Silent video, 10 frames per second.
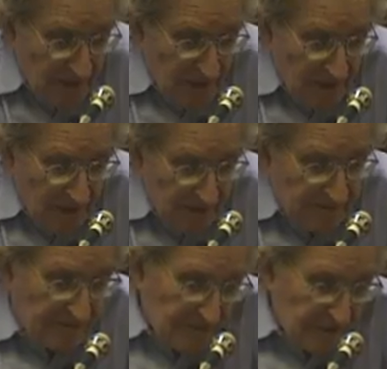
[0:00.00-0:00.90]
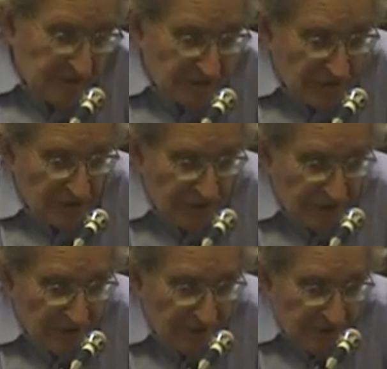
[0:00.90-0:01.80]
George Shultz informed
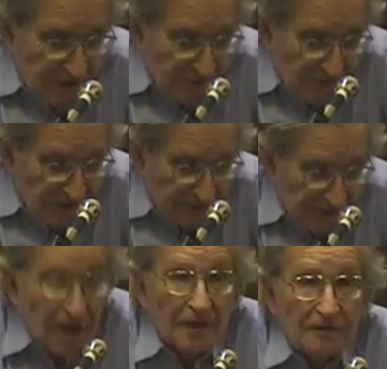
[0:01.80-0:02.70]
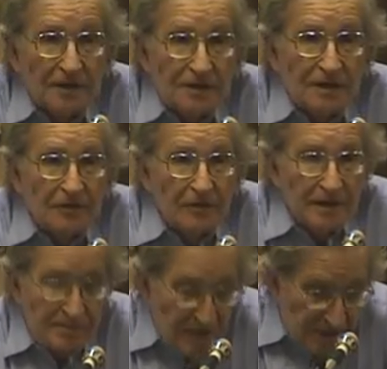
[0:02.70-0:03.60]
Congress that we must cut
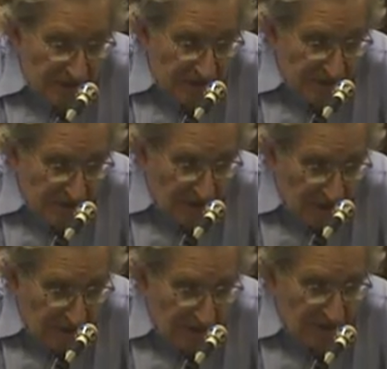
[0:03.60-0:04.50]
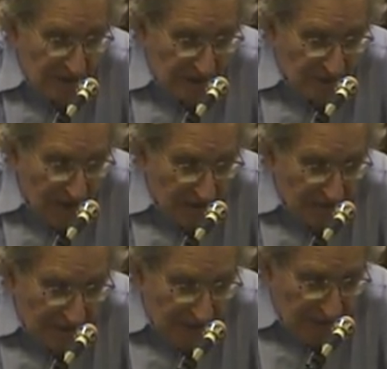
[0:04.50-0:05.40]
the Nicaraguan cancer out,
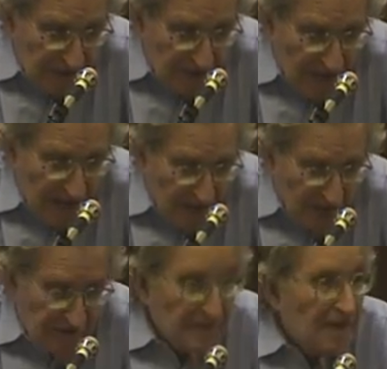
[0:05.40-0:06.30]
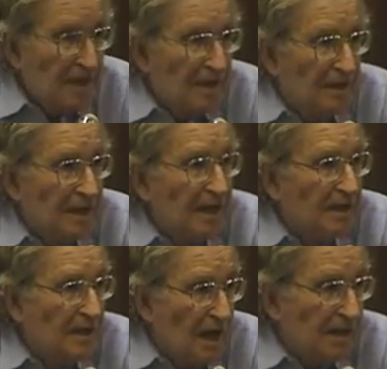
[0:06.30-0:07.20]
and not by gentle
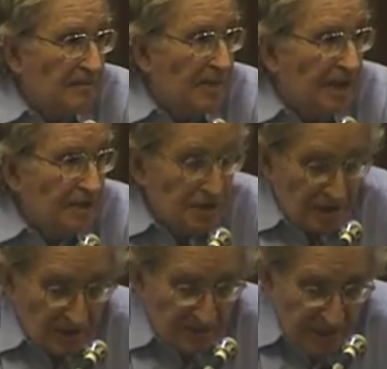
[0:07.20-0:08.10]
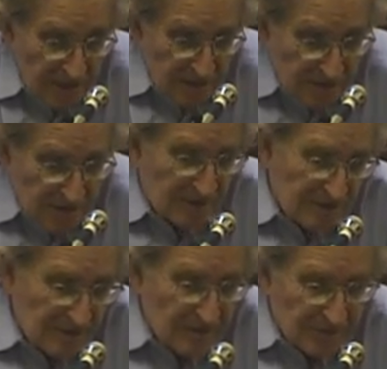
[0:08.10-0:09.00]
means. Things are too serious for
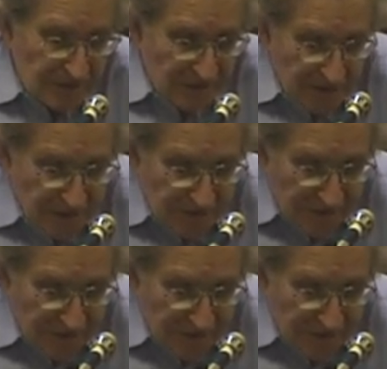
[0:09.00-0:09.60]
that. So to quote